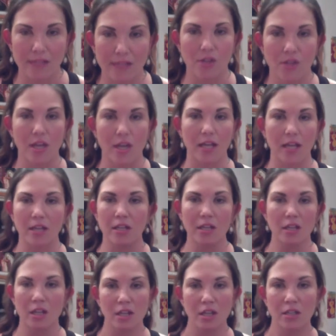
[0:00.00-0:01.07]
So they
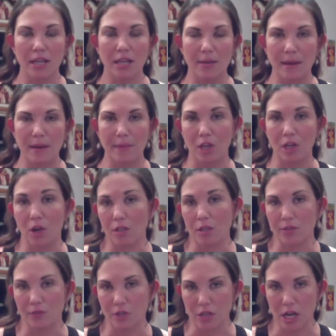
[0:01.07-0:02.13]
maybe go a
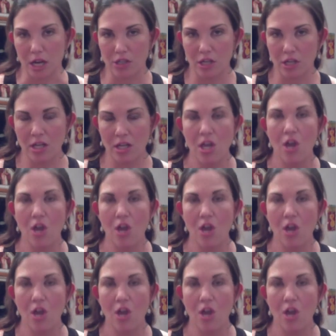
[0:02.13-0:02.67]
different direction.